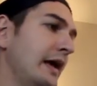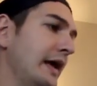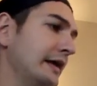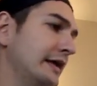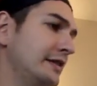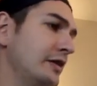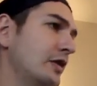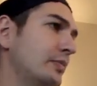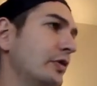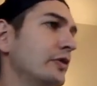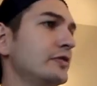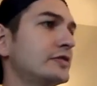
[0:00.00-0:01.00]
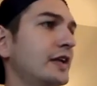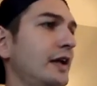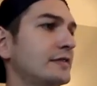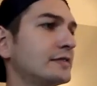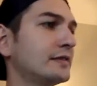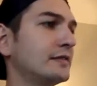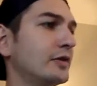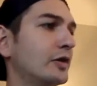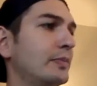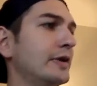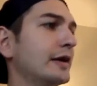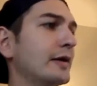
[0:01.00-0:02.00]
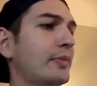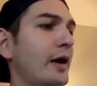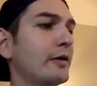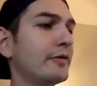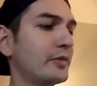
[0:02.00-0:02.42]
and continue to produce skates and, you know, be a competitor